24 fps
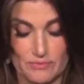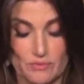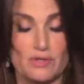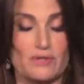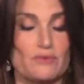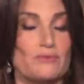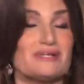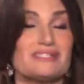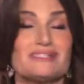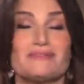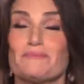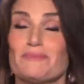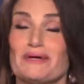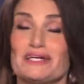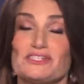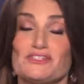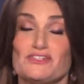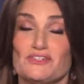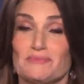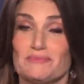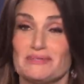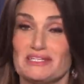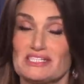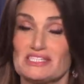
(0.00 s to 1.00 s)
Well, it wasn't by
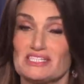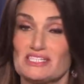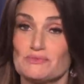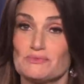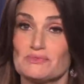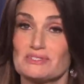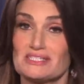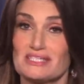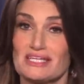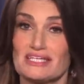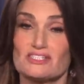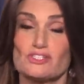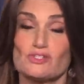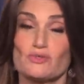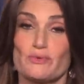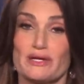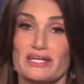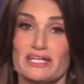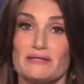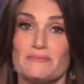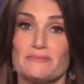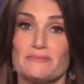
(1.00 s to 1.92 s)
two minutes, it was like 20